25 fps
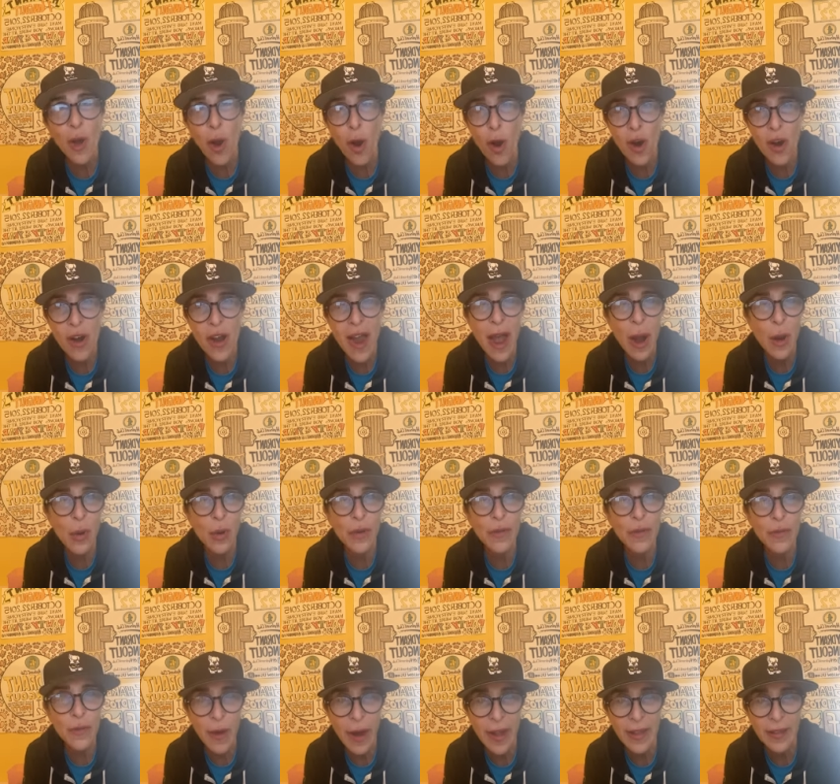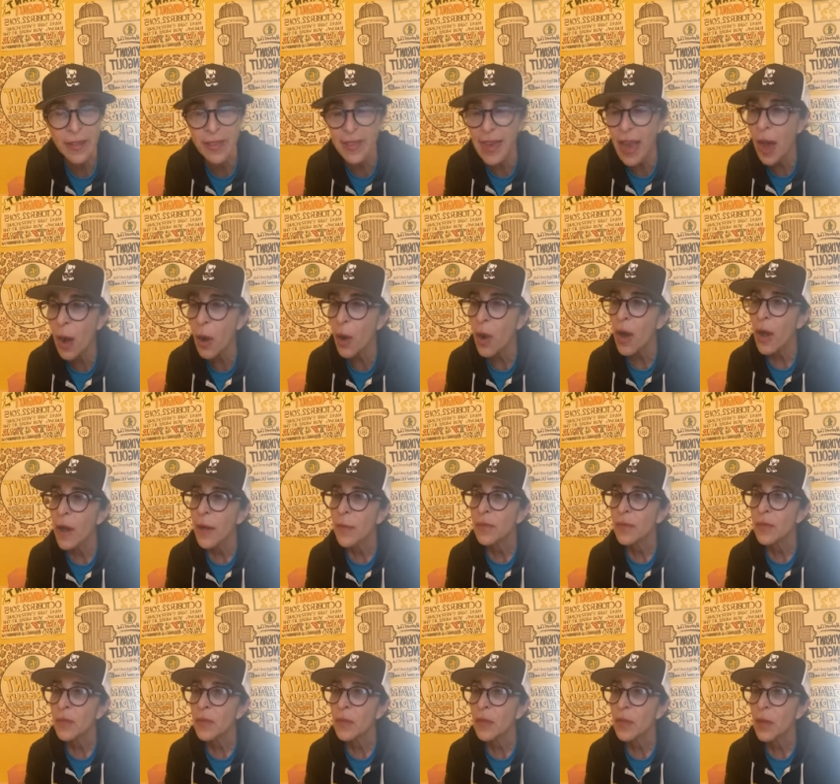are our friends. Now,
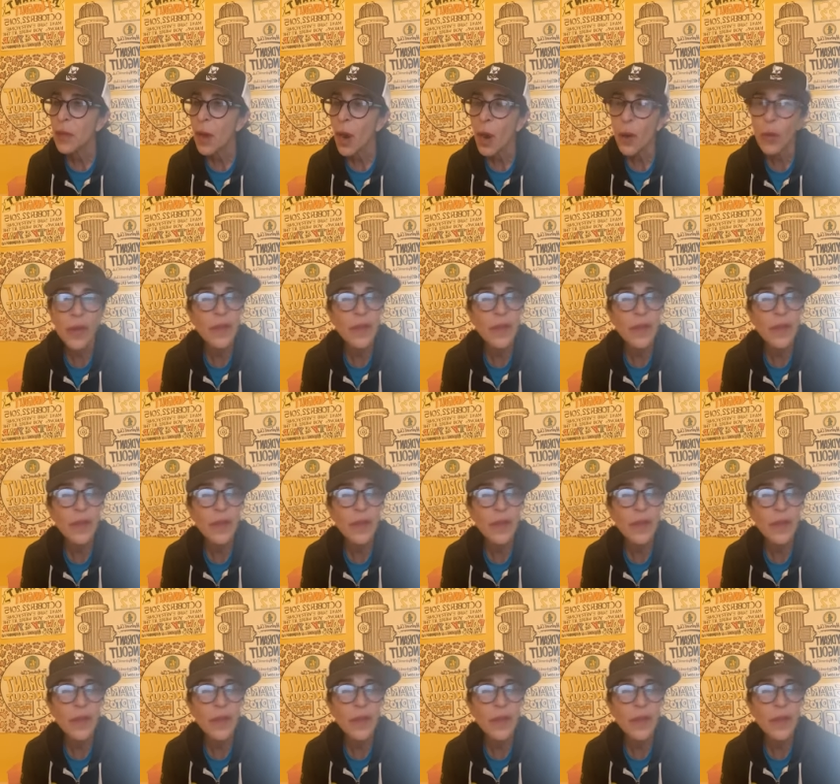are